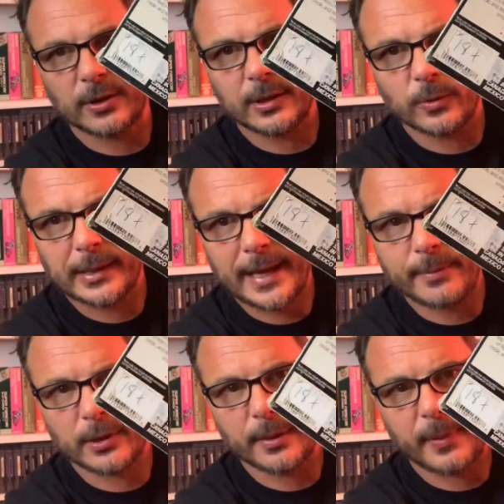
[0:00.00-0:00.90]
got a little
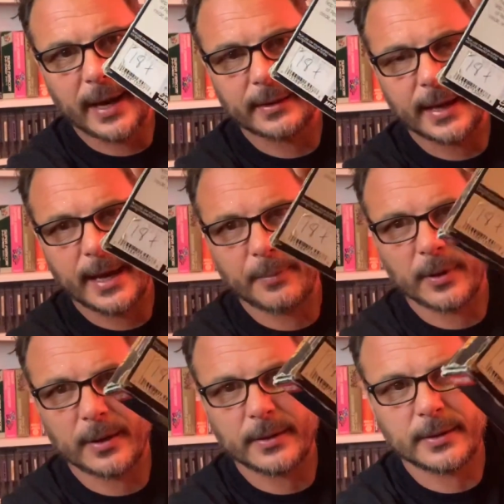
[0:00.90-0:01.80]
label at the back there,
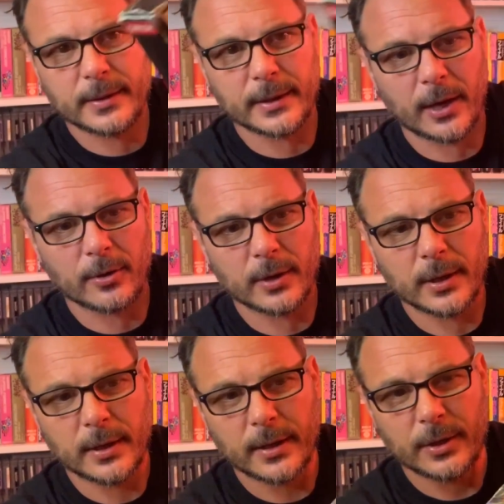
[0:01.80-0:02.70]
but, you know,
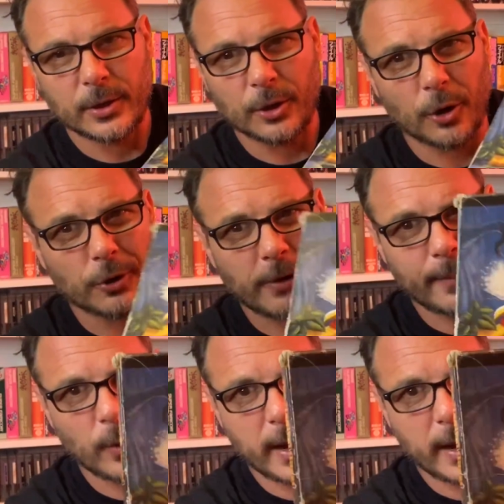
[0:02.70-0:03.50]
you've got to grab